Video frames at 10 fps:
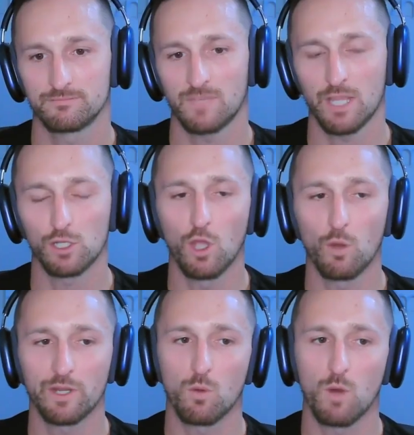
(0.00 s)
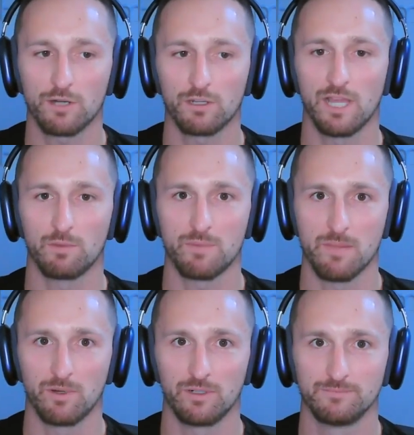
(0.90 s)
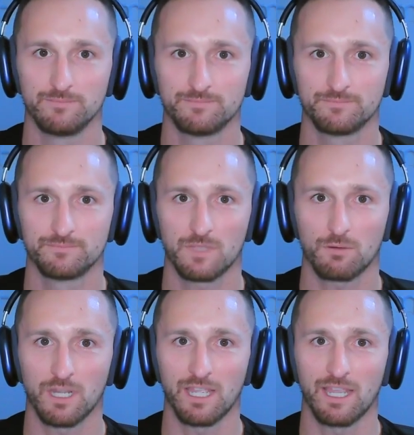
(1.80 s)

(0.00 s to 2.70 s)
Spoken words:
Yeah, you're lowering the waterline with people, right?